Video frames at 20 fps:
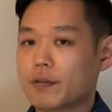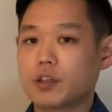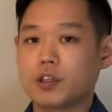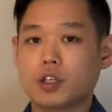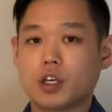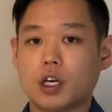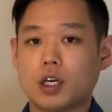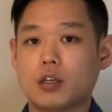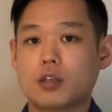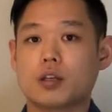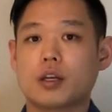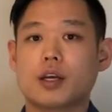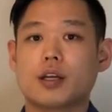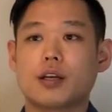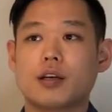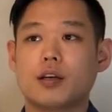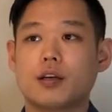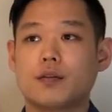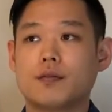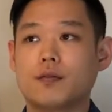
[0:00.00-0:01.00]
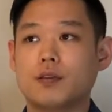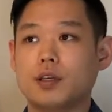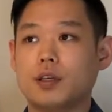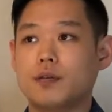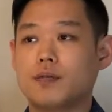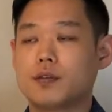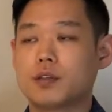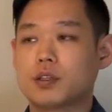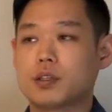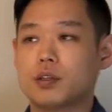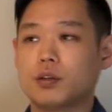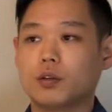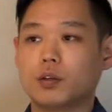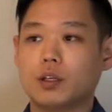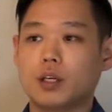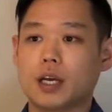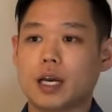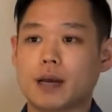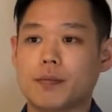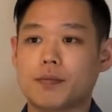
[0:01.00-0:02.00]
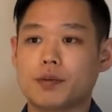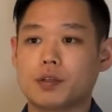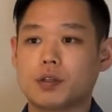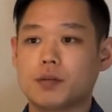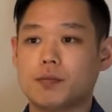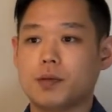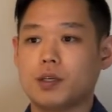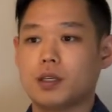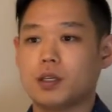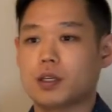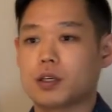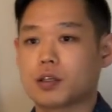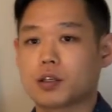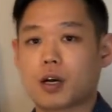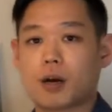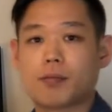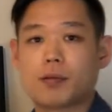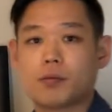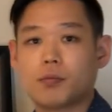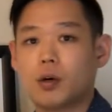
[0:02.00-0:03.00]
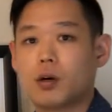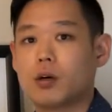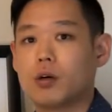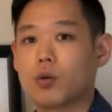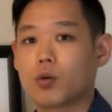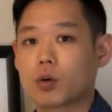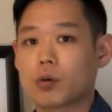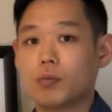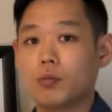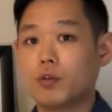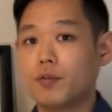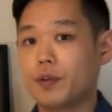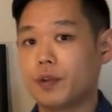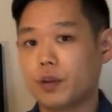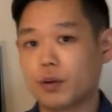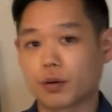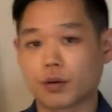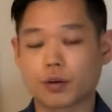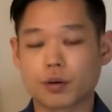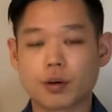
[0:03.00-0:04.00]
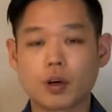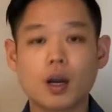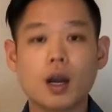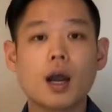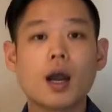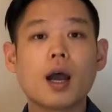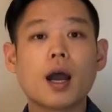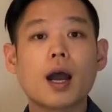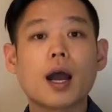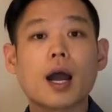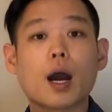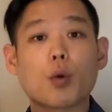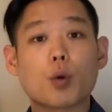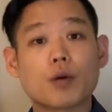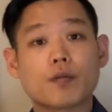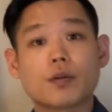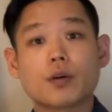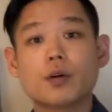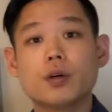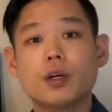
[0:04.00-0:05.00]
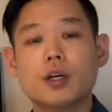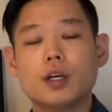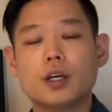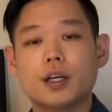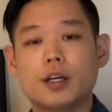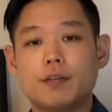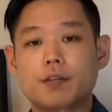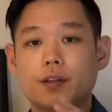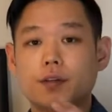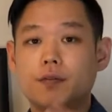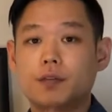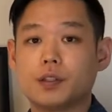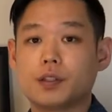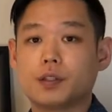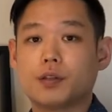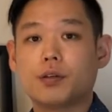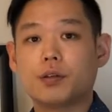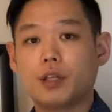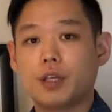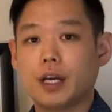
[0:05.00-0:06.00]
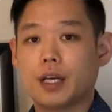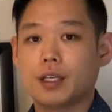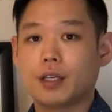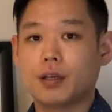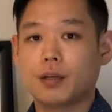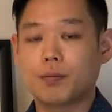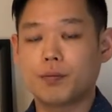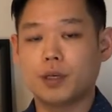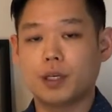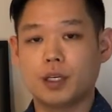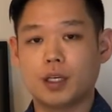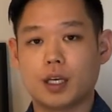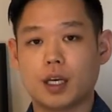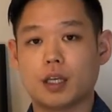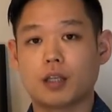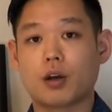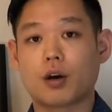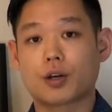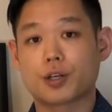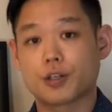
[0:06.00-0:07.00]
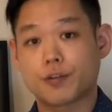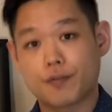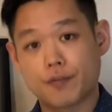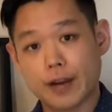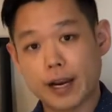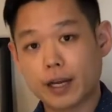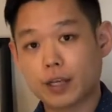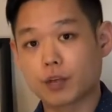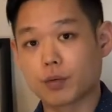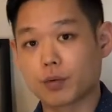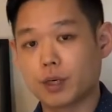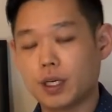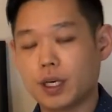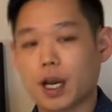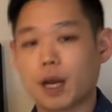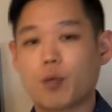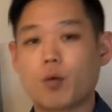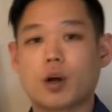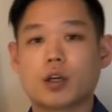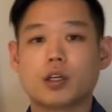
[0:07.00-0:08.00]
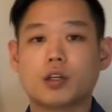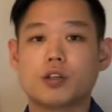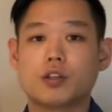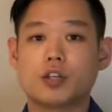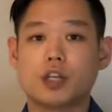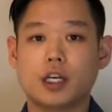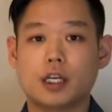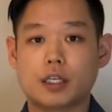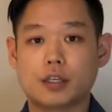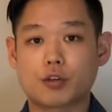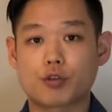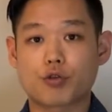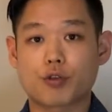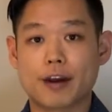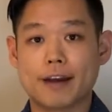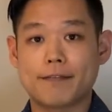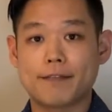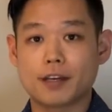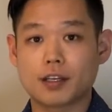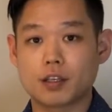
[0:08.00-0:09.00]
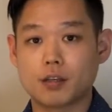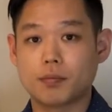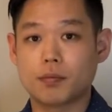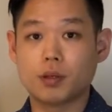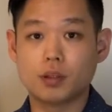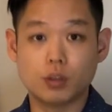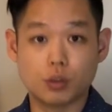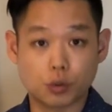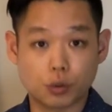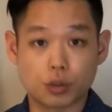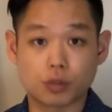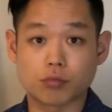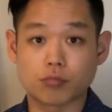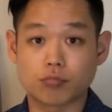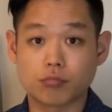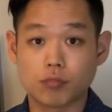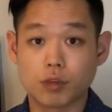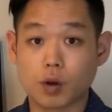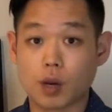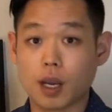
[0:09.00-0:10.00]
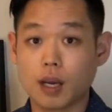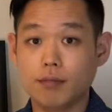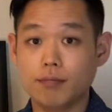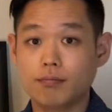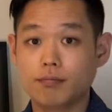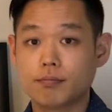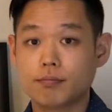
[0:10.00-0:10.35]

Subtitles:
to change that if the facility happens to be a shopping mall or a movie theater. However, if the facility ended up being a large factory, I want you to change traffic to pollution, okay?